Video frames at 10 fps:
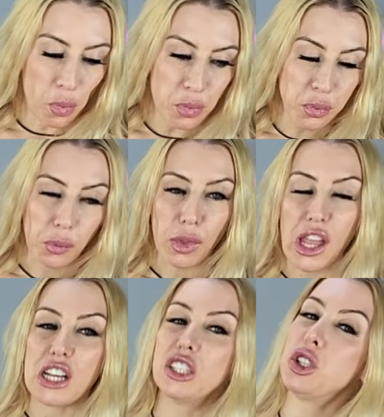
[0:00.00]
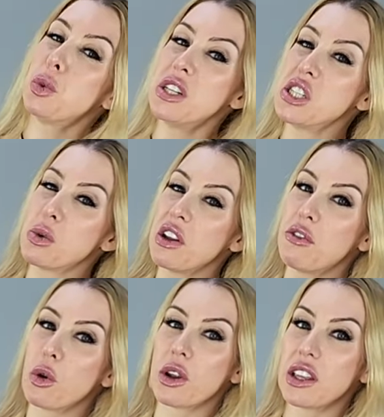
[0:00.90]

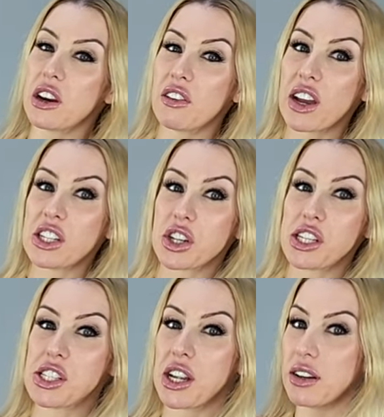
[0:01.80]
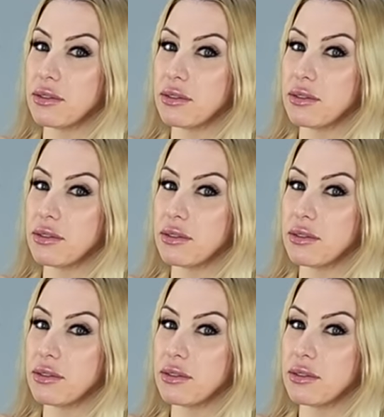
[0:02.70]
2024, the year of hydration.